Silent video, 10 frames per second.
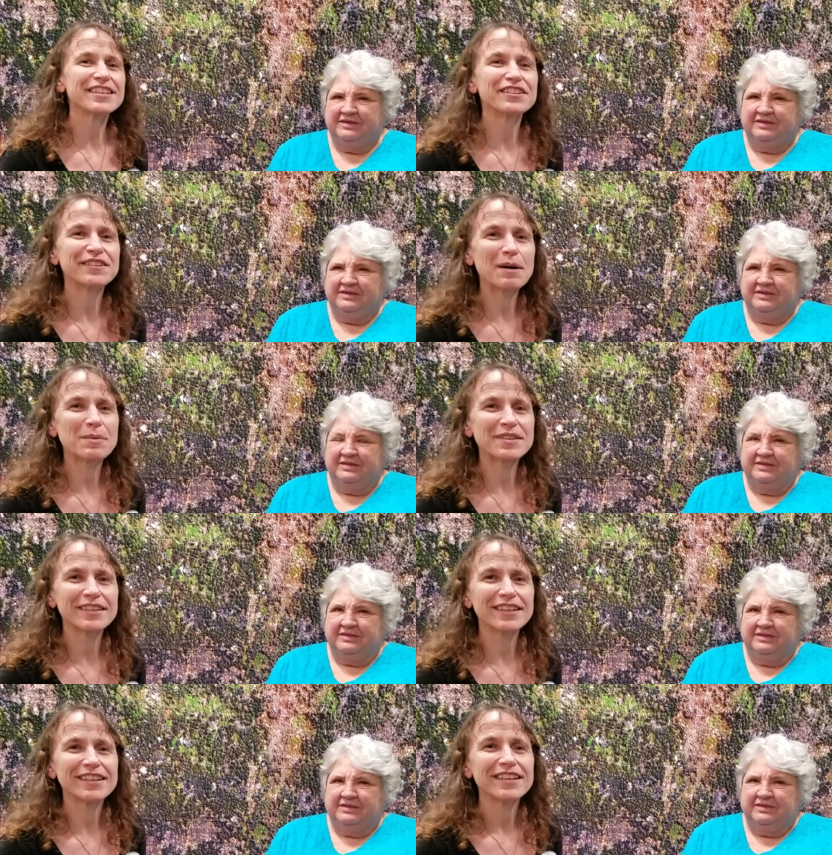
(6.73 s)

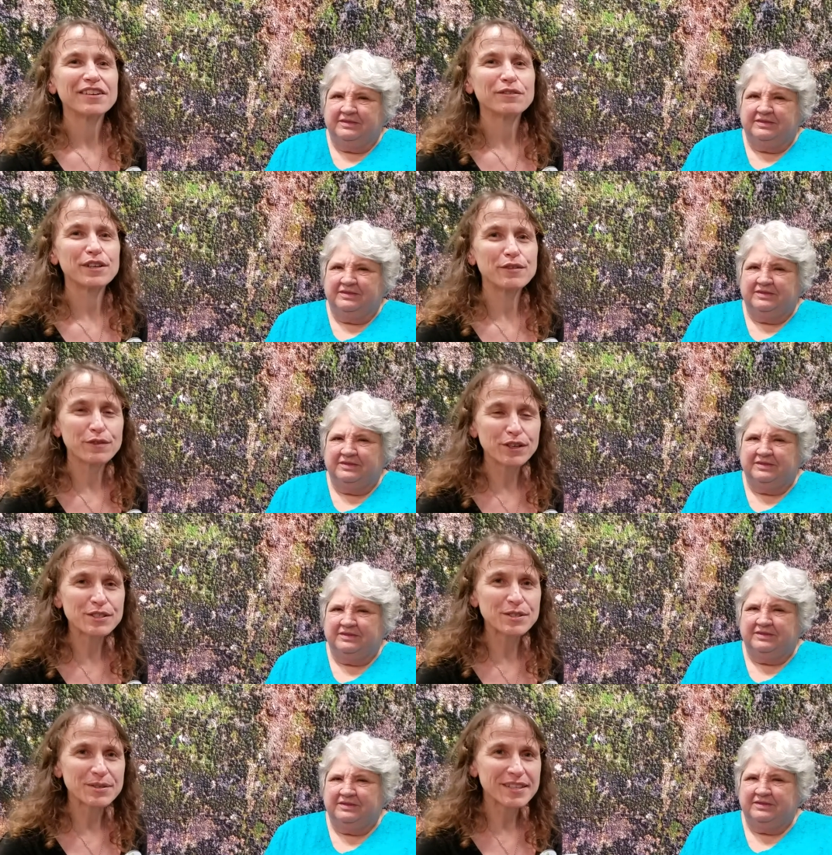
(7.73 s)
Speaker 1: neuropathy
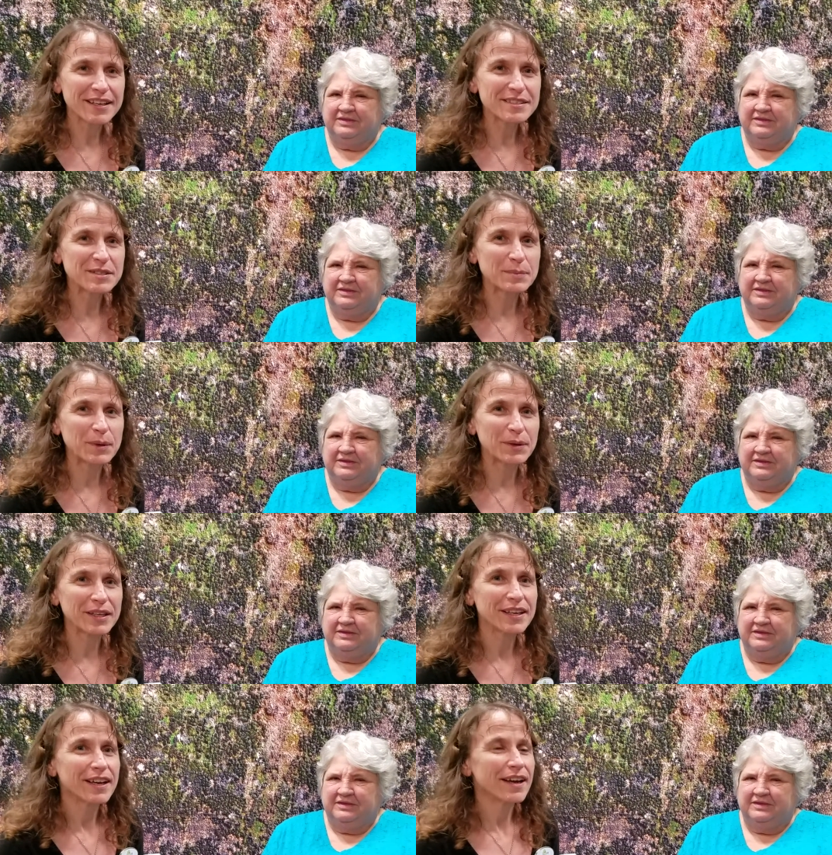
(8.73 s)
reversal
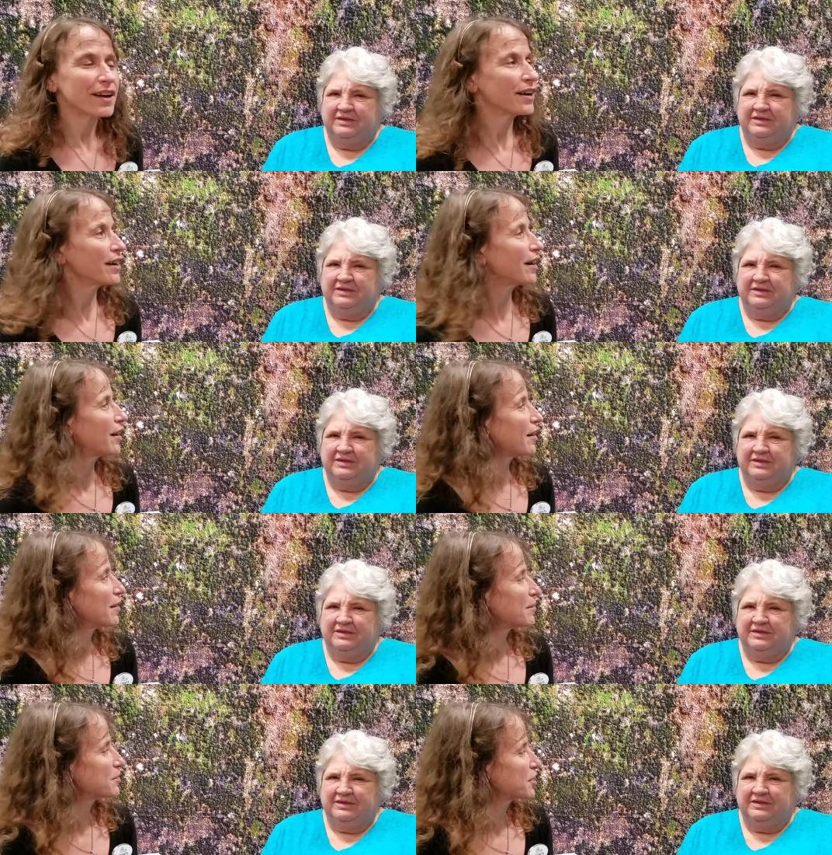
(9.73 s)
testimony.
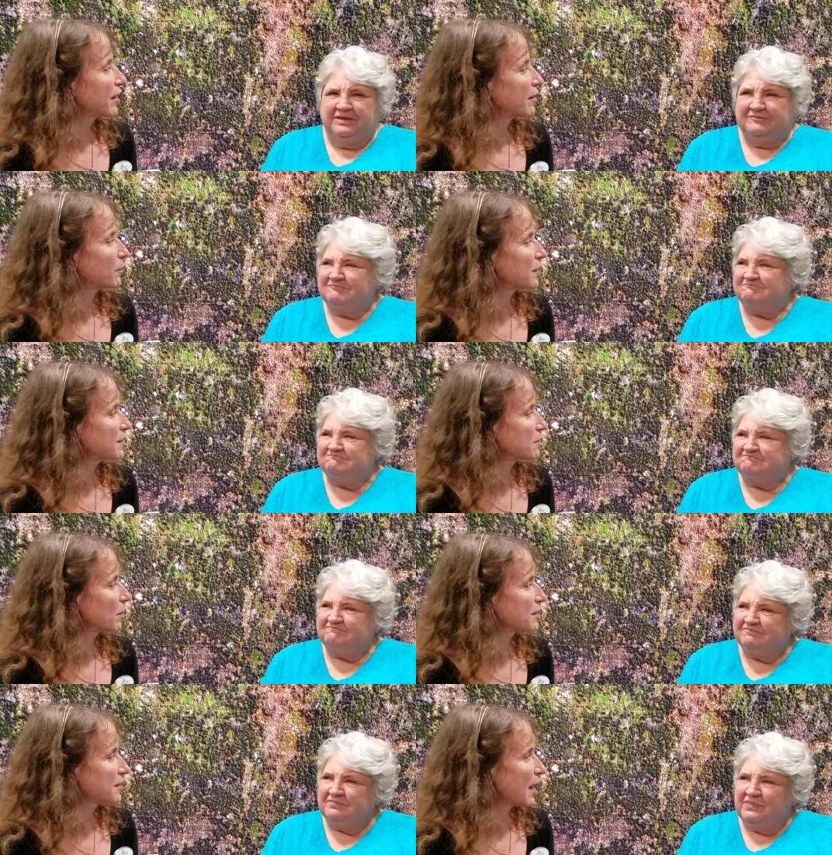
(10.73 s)
Sharon,
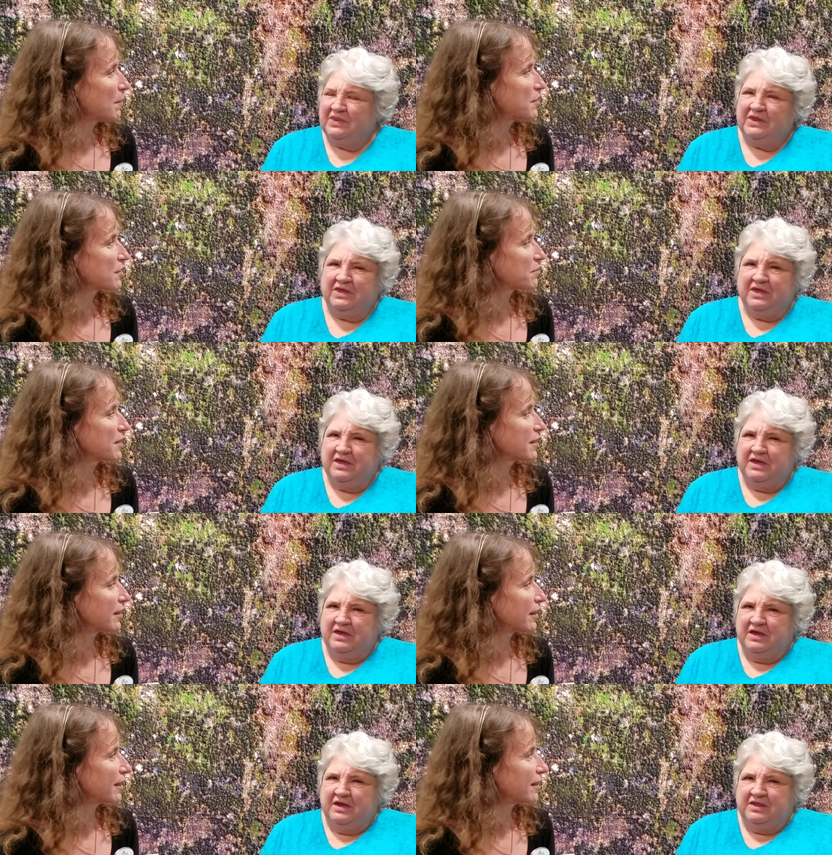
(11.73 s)
what's happened just
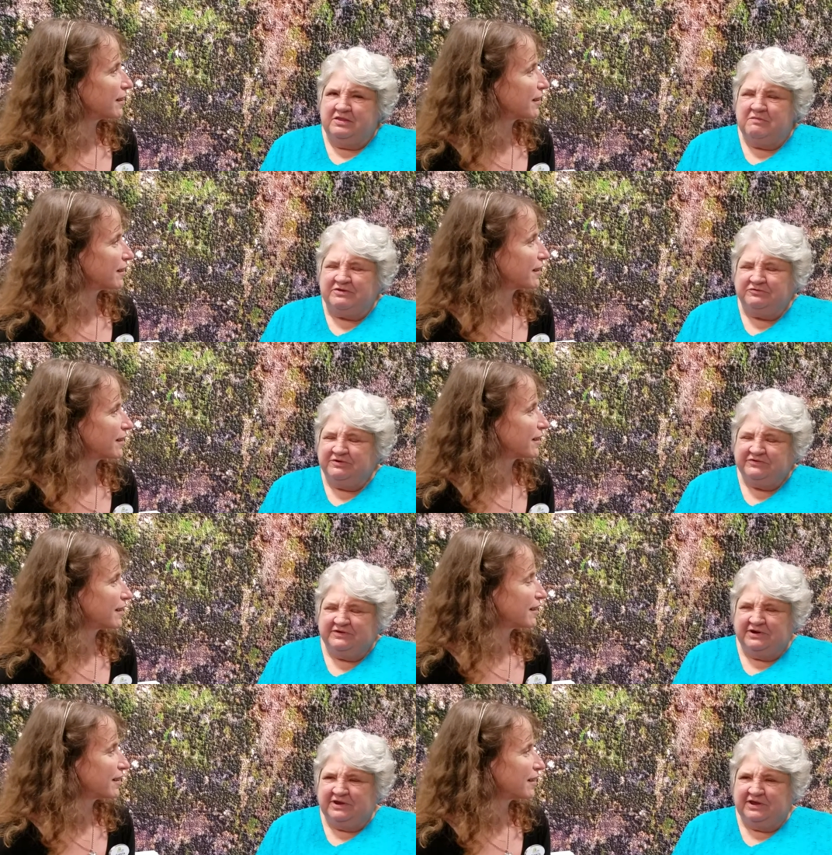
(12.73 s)
recently?
Speaker 2: The most
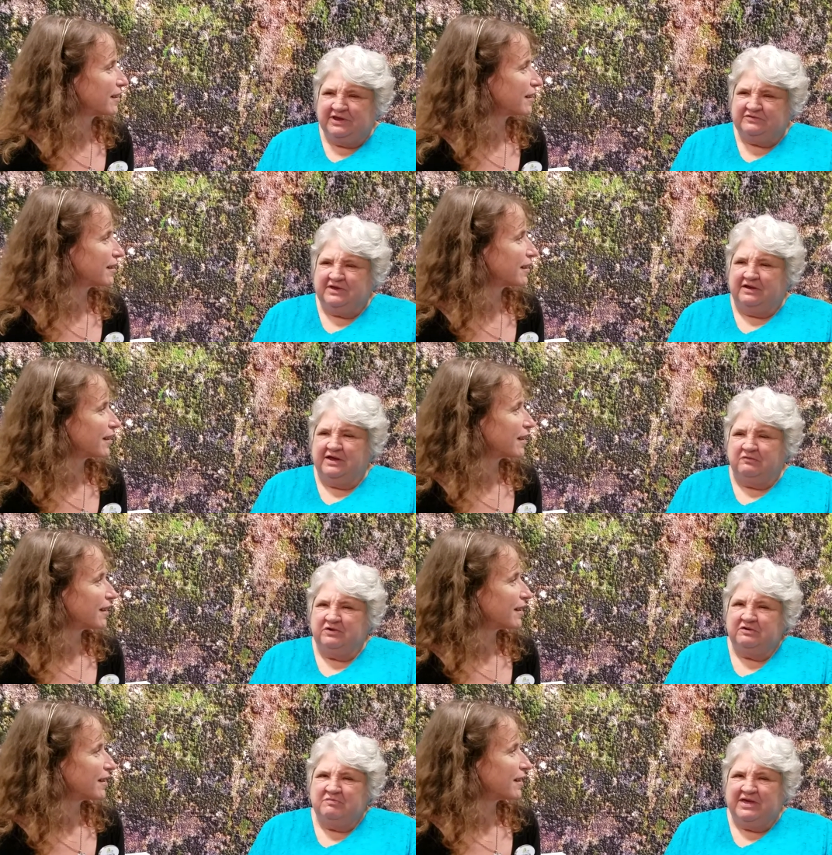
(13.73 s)
recent is I got
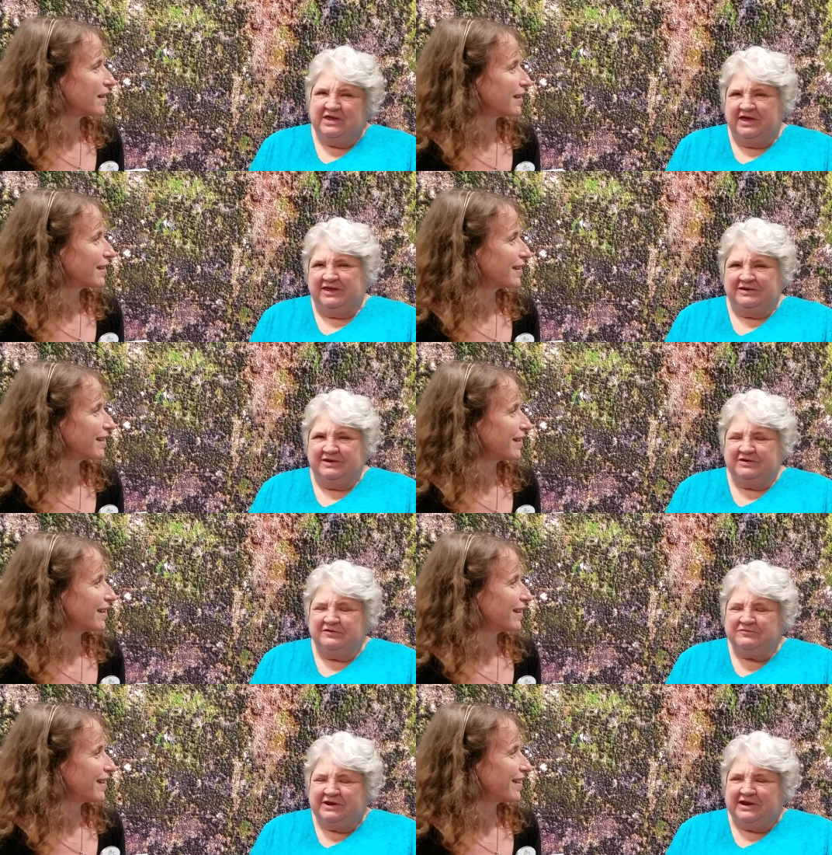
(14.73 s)
rid of my cane.
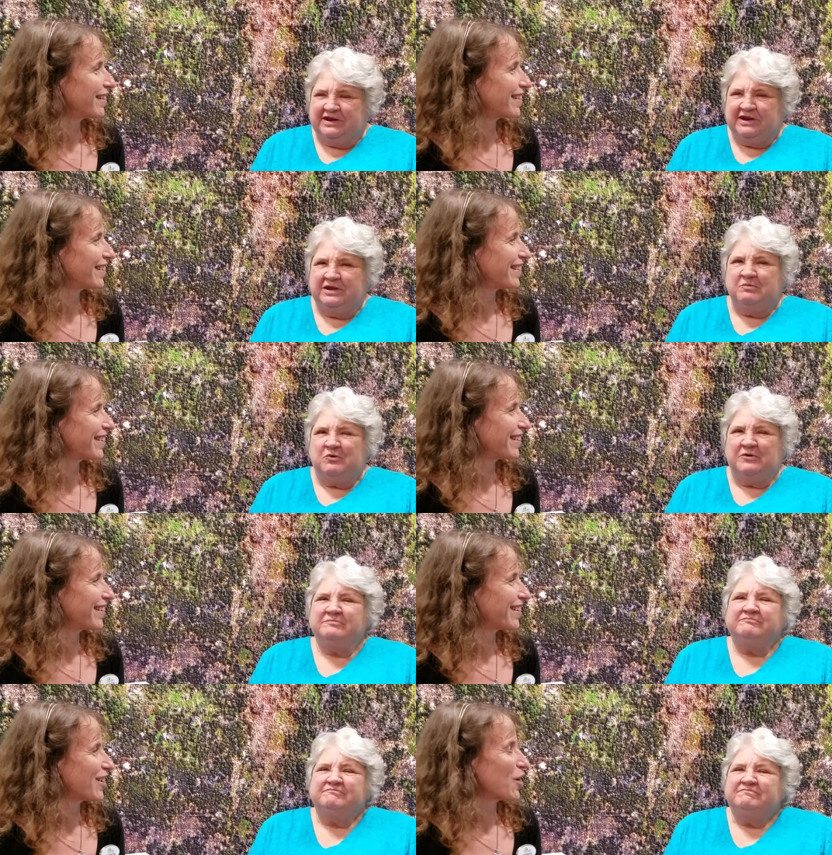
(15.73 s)
Don't need it anymore.
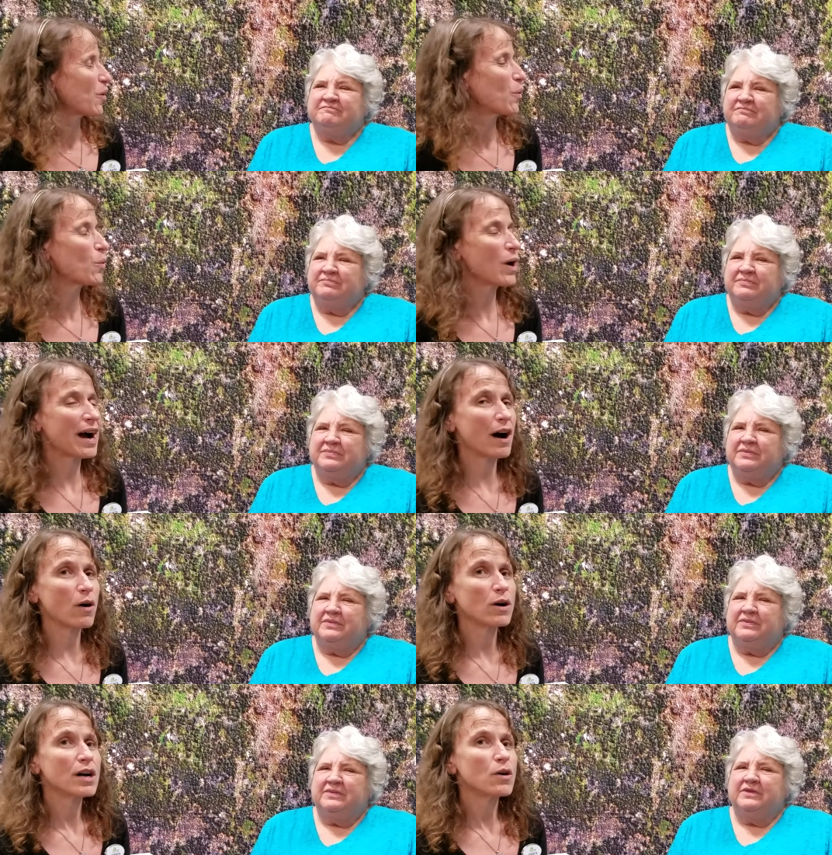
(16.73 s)

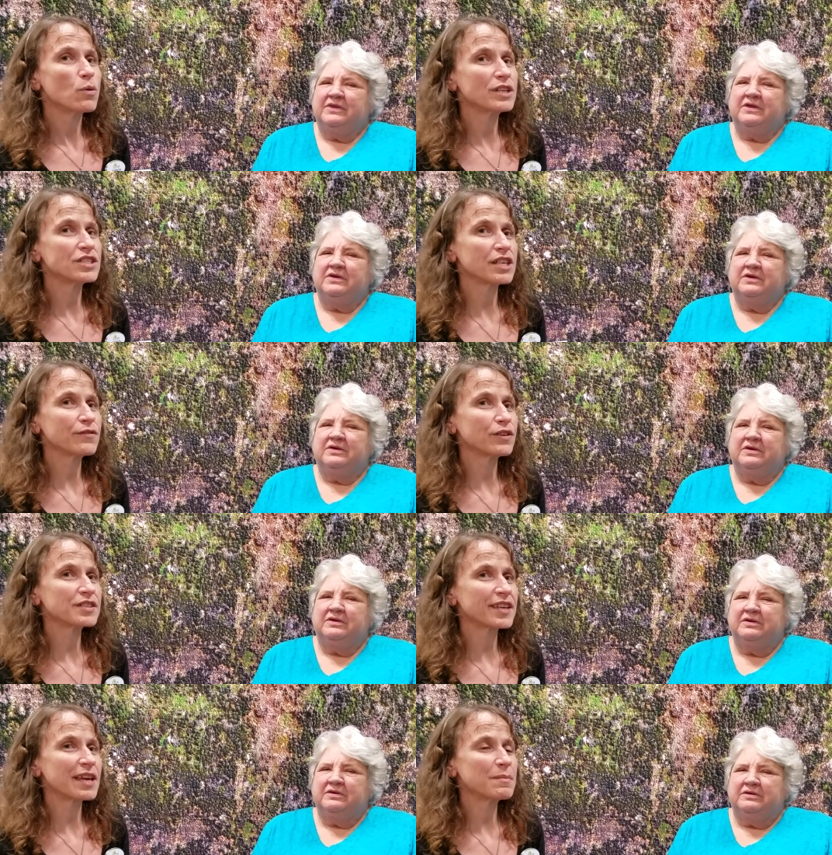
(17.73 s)
Speaker 1: Wow. When she first came